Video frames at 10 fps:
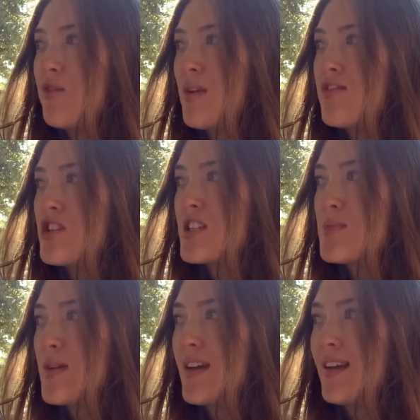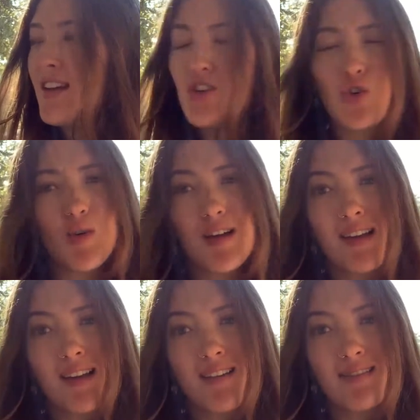we've just been
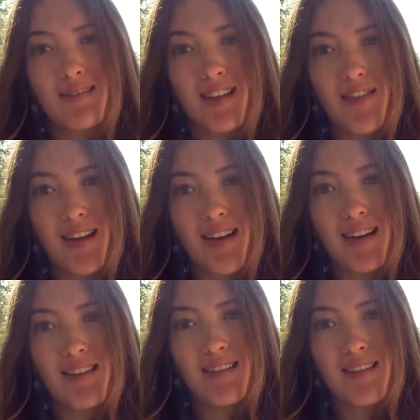enjoying living